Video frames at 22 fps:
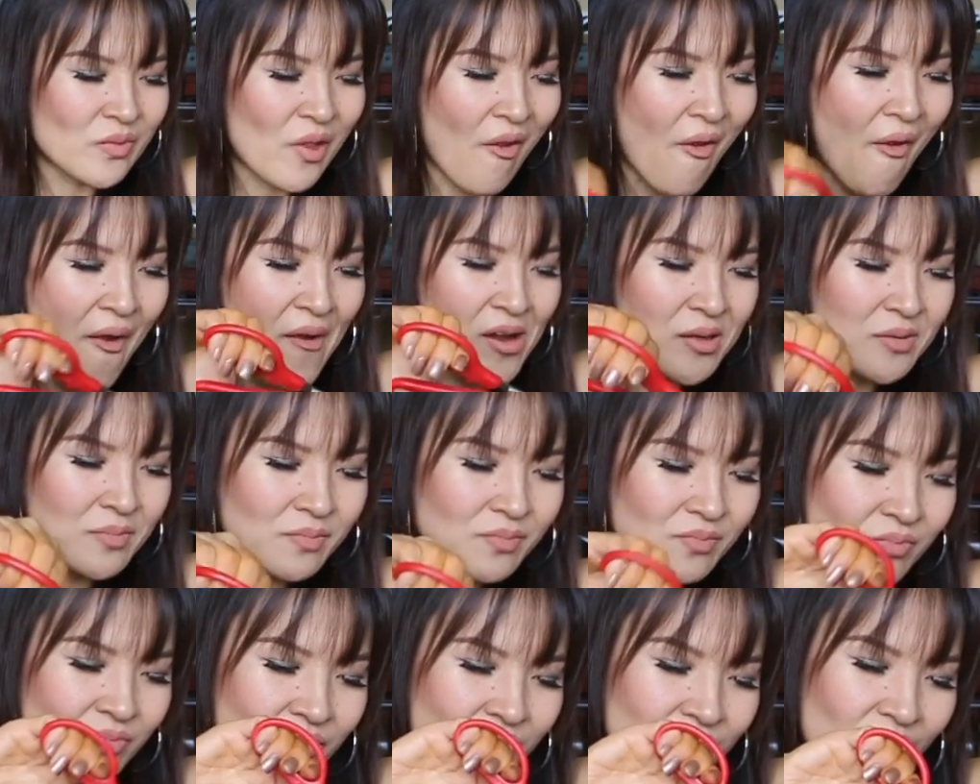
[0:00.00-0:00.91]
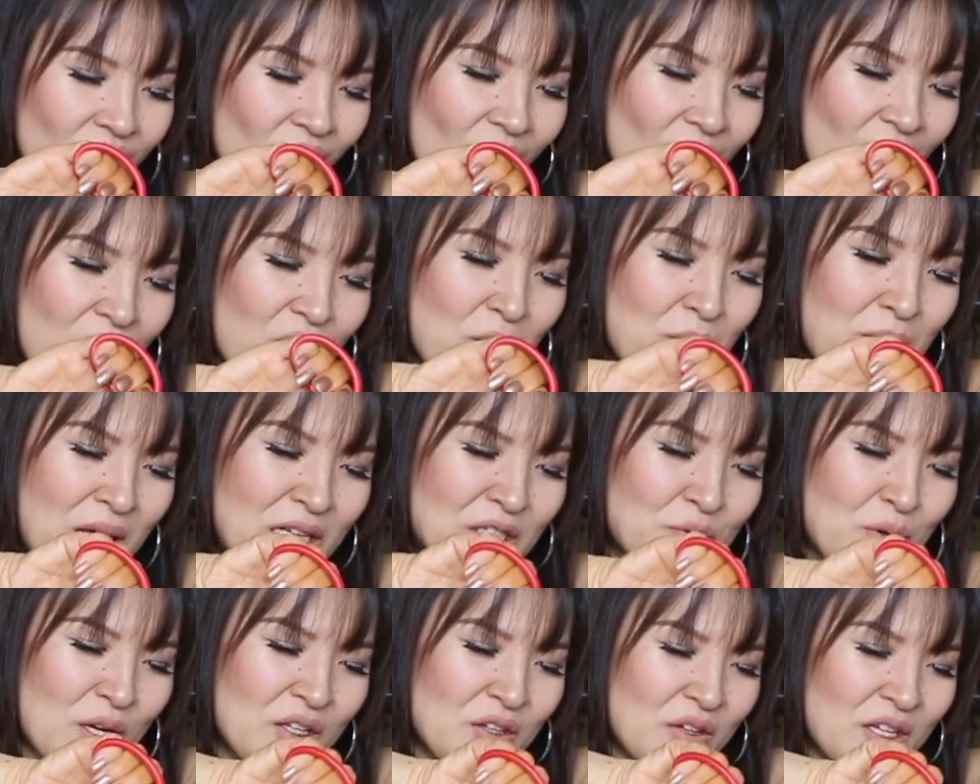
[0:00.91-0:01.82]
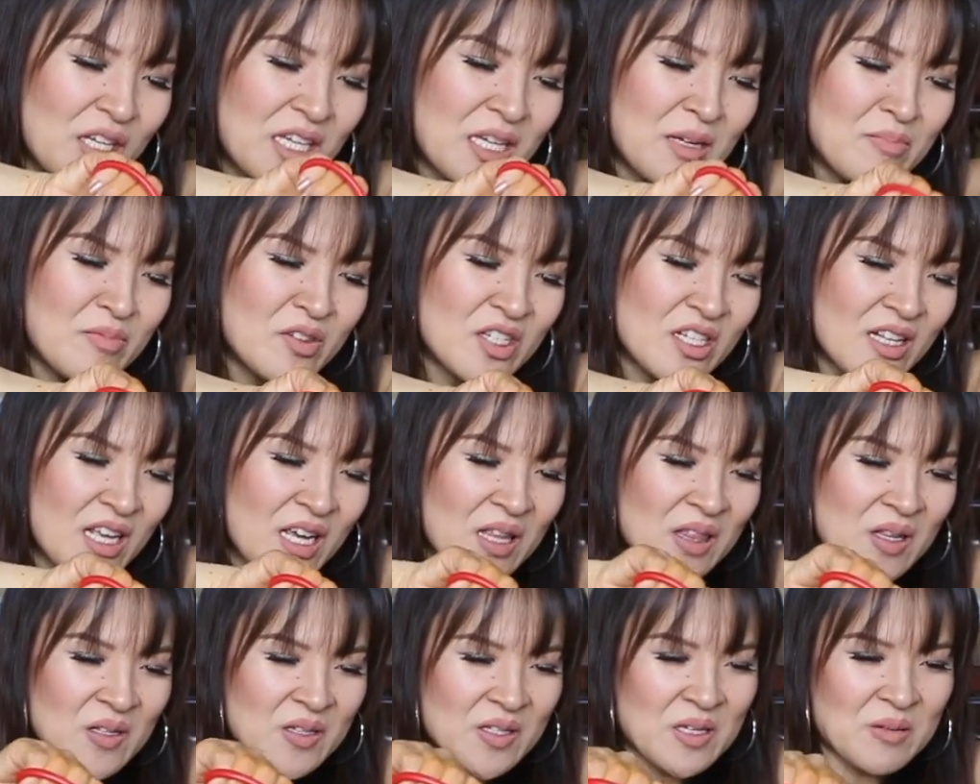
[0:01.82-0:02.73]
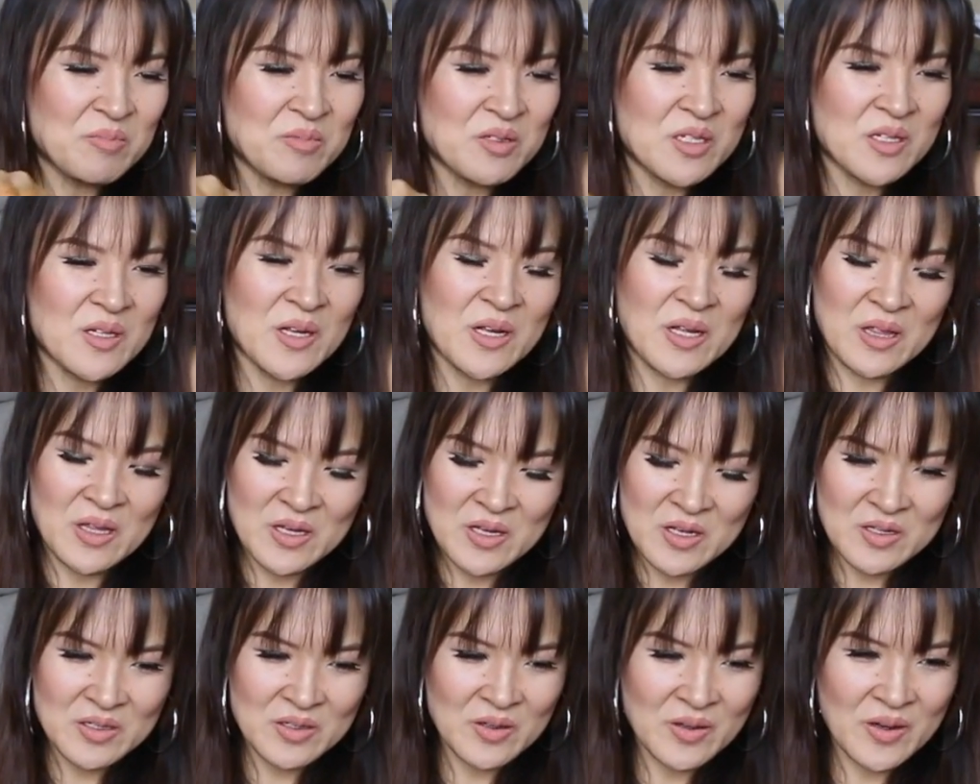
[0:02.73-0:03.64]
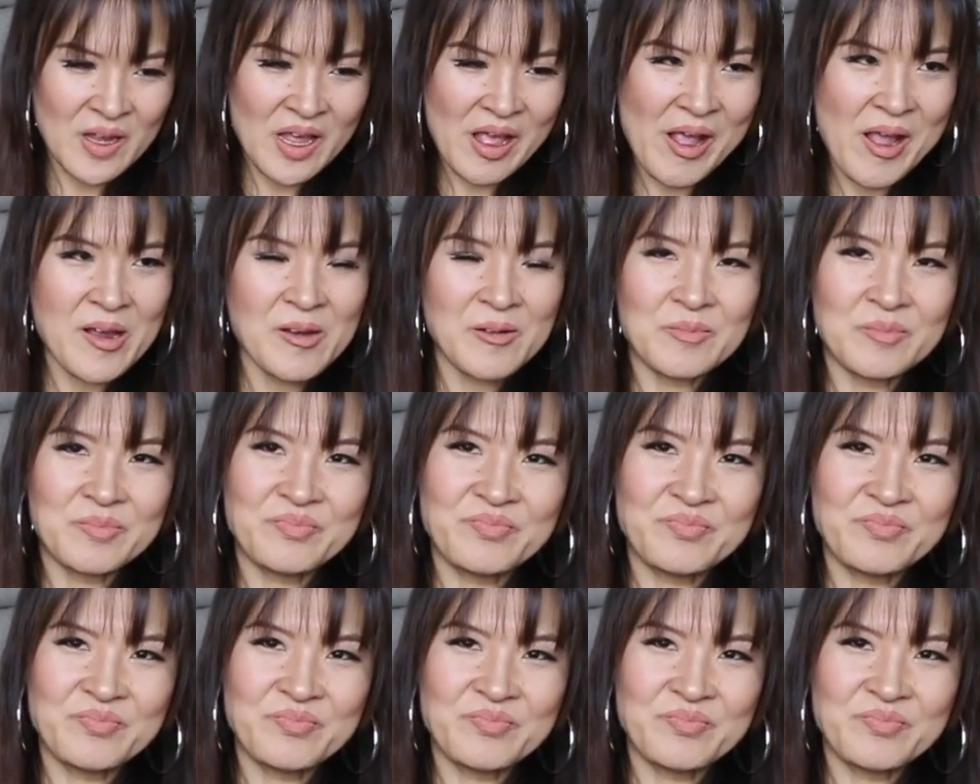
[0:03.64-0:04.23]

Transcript: The best way to eat kimchi like this, okay?